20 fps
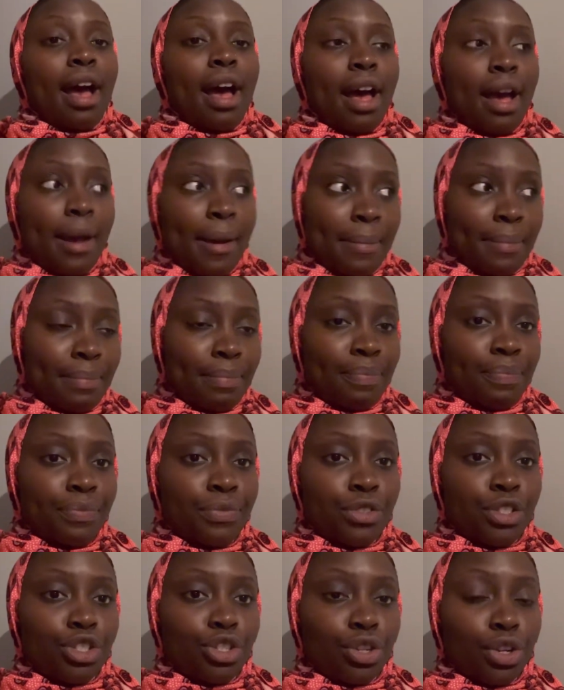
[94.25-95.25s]

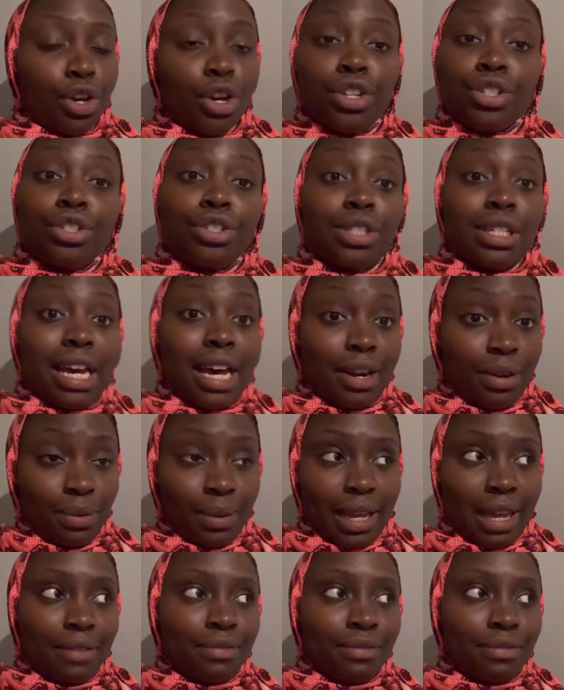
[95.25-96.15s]
to go and do tarawih.